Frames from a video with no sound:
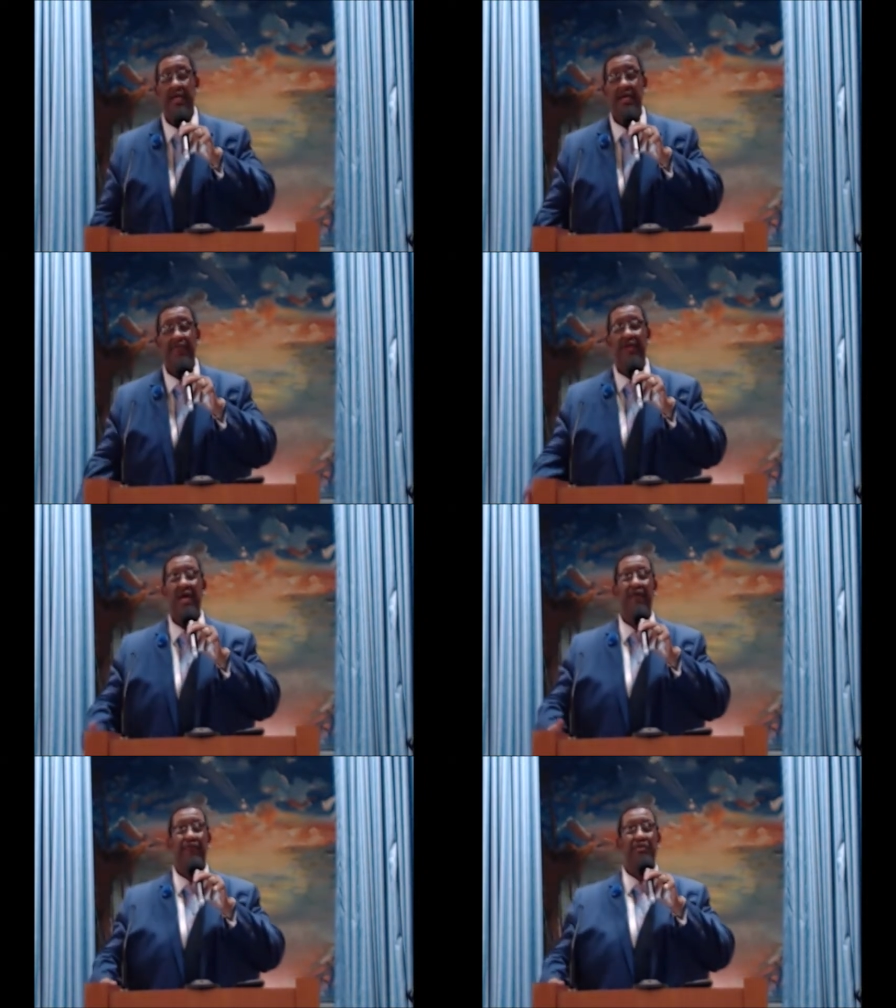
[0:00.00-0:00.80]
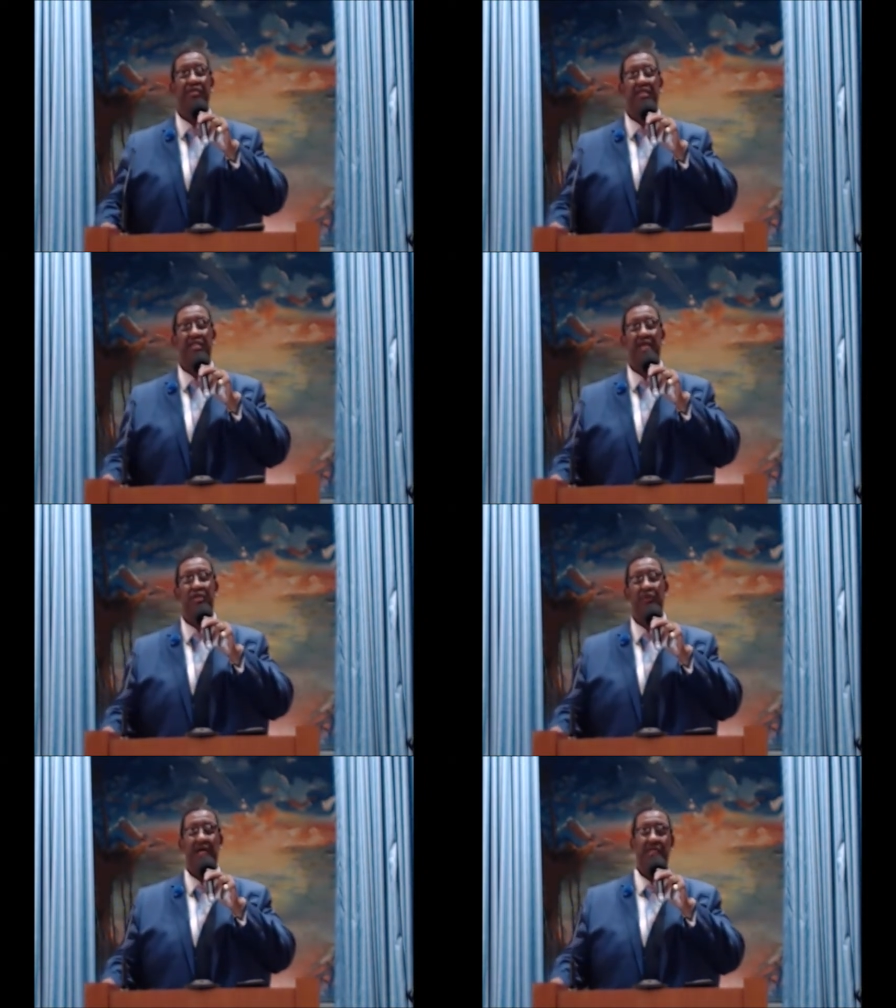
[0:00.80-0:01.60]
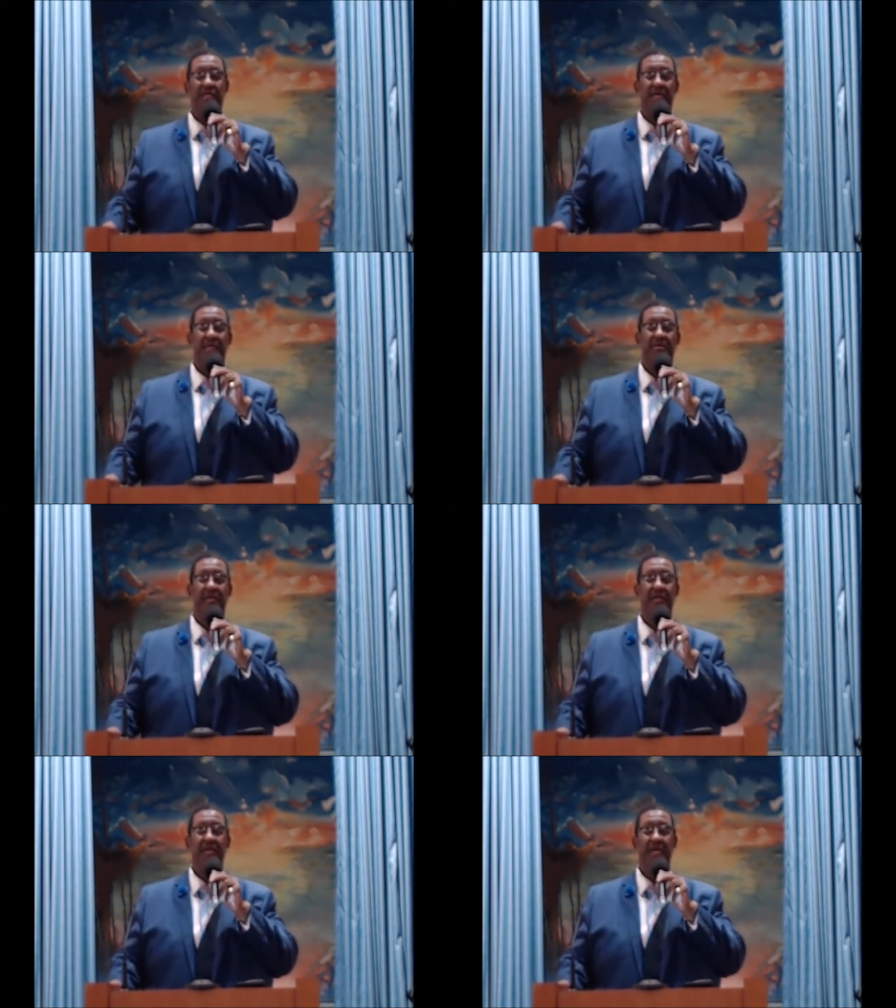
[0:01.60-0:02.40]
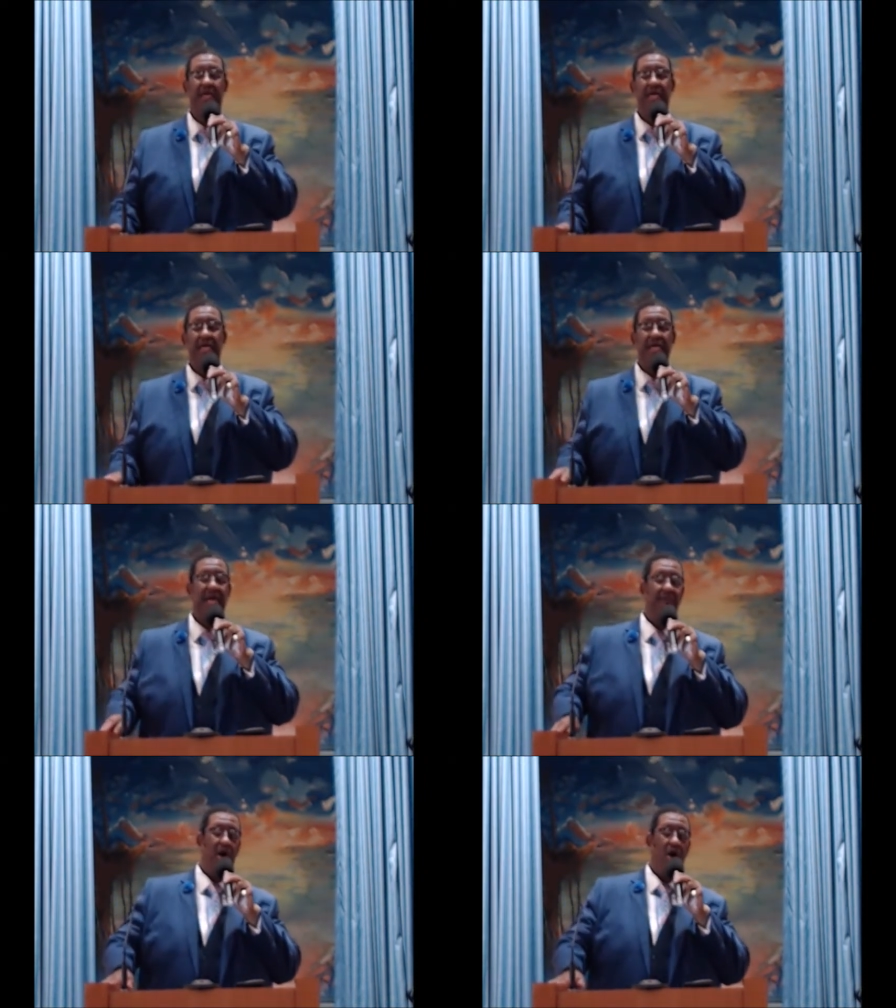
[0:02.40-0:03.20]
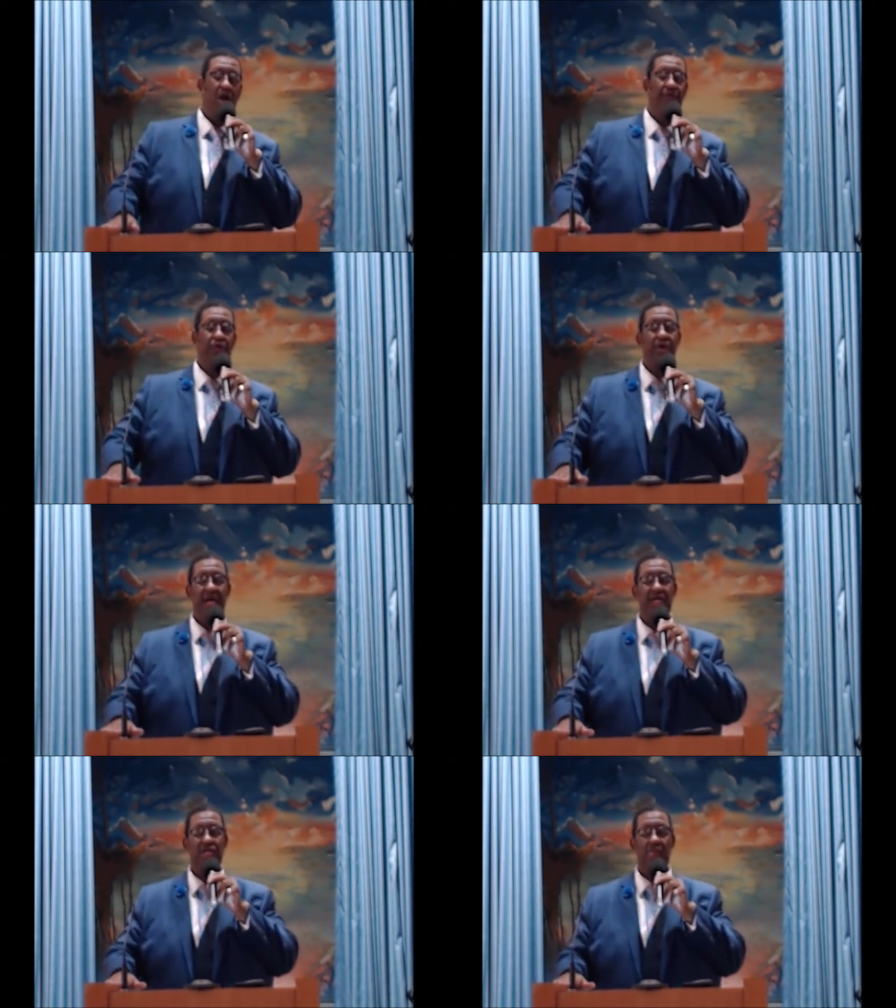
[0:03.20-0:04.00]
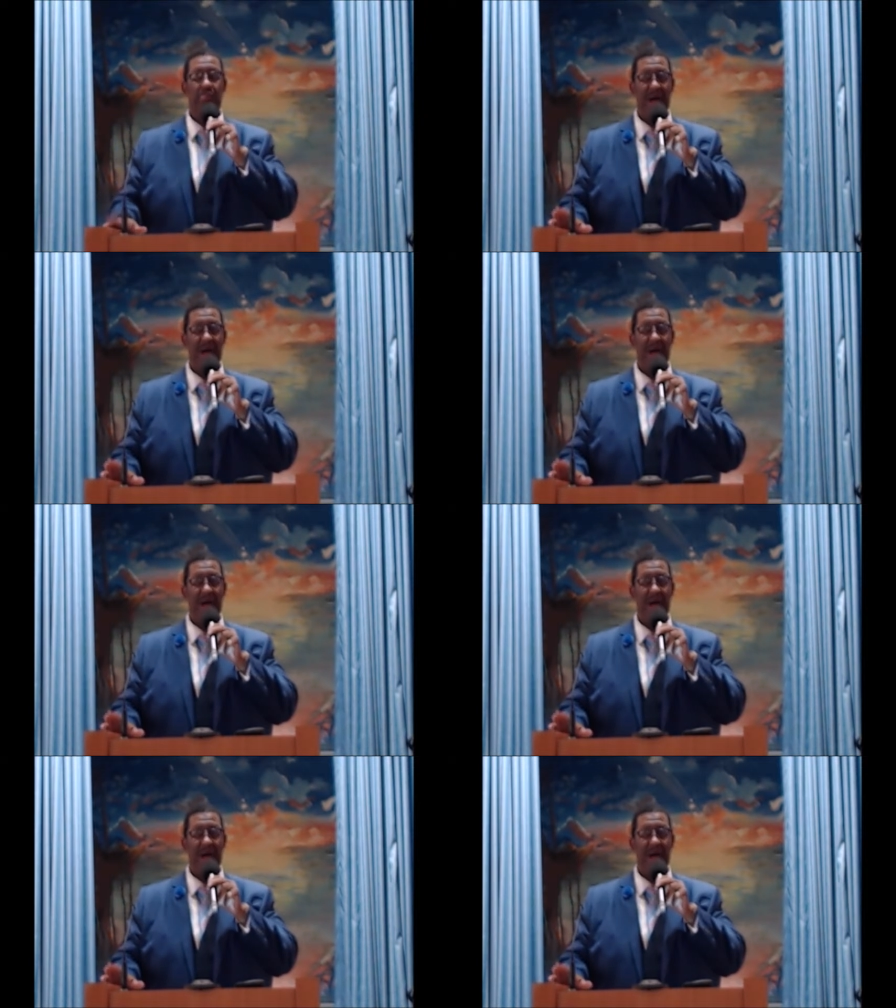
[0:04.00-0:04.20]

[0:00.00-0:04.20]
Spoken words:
And then verse 16 through 18, he gave all of creation